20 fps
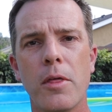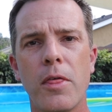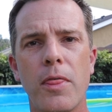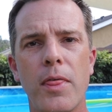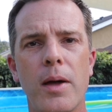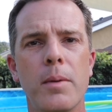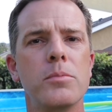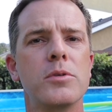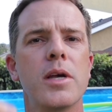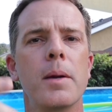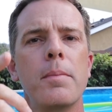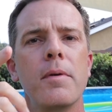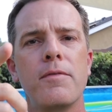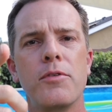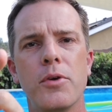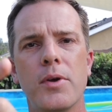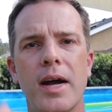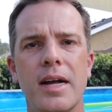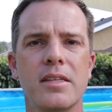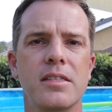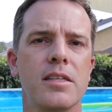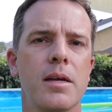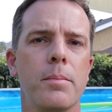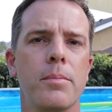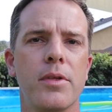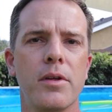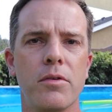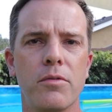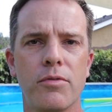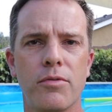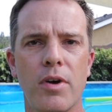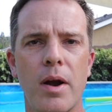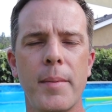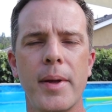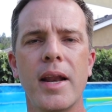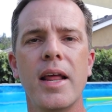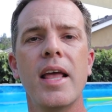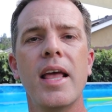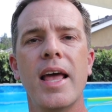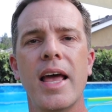a thumbs up if you got something
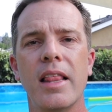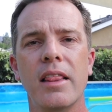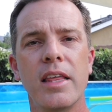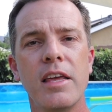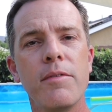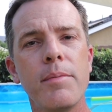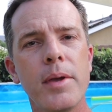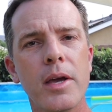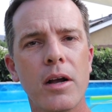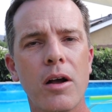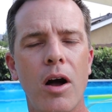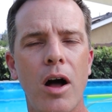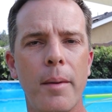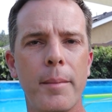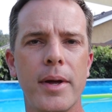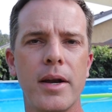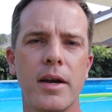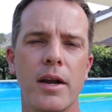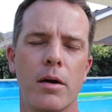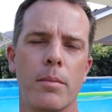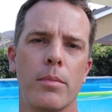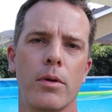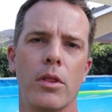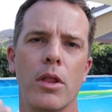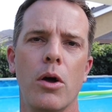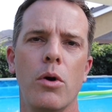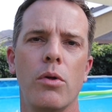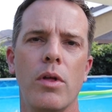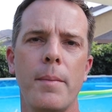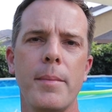from it and leave me a comment down below.